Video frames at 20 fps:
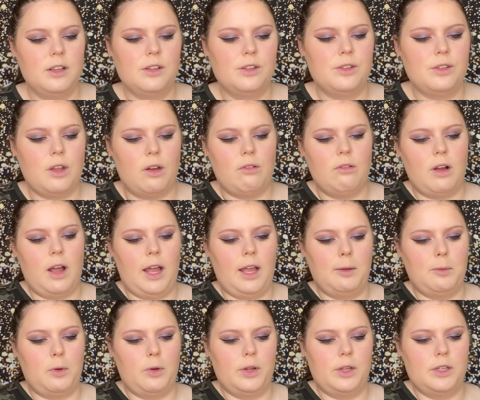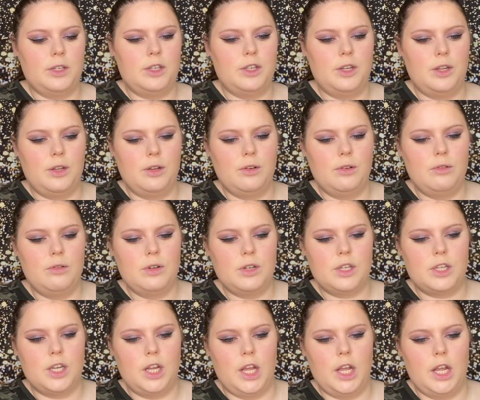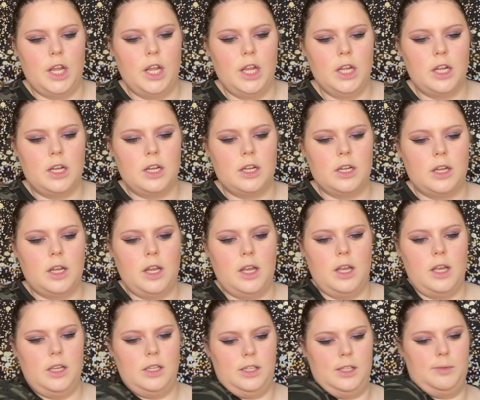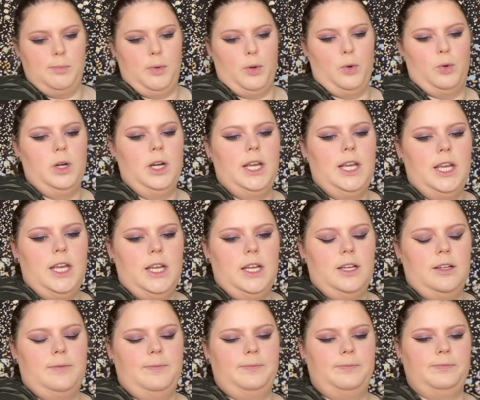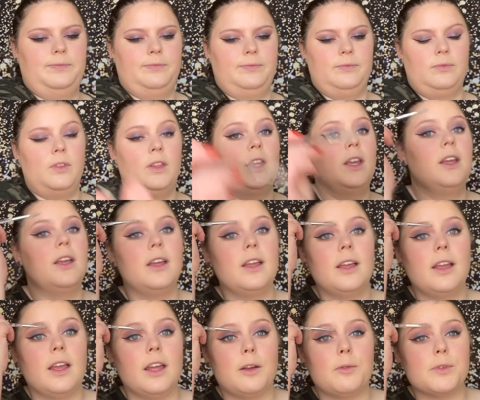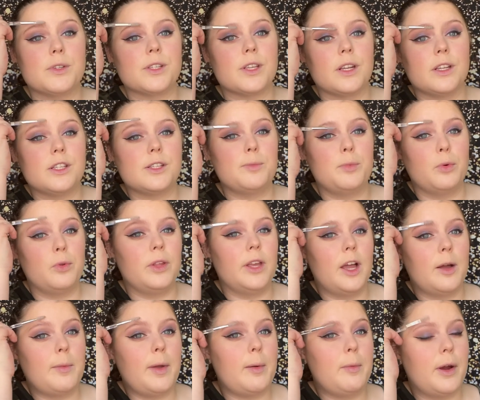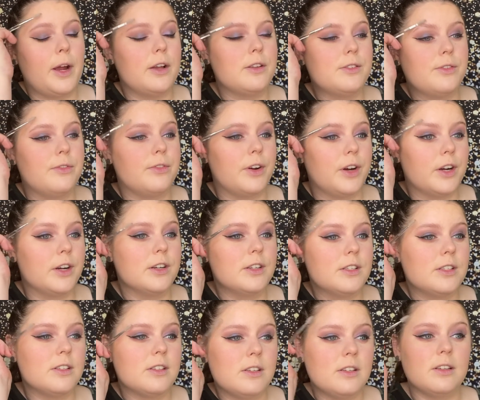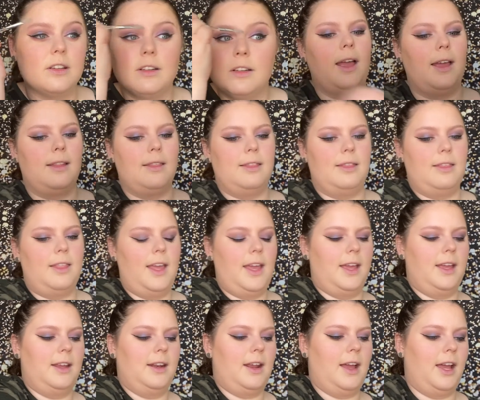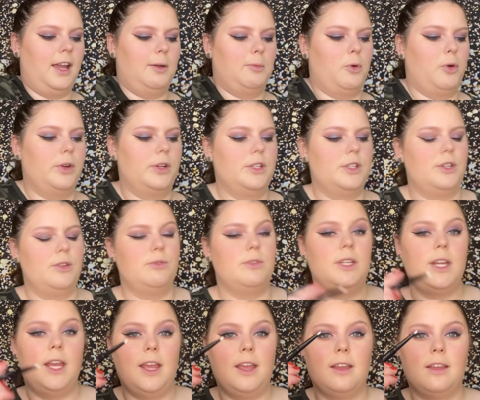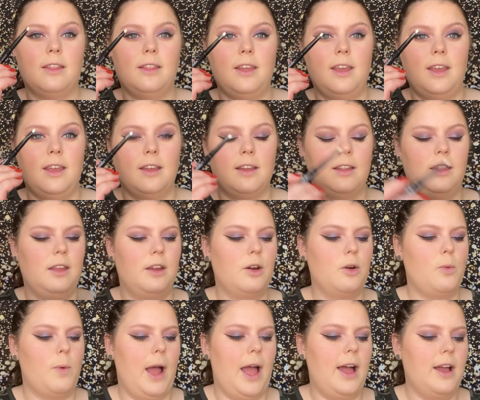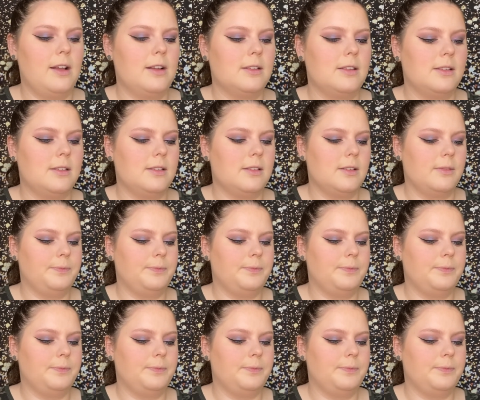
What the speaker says: So I'm going to take a spoolie, and I'm just going to spoolie out my brows first, and then I am going to take the clear wax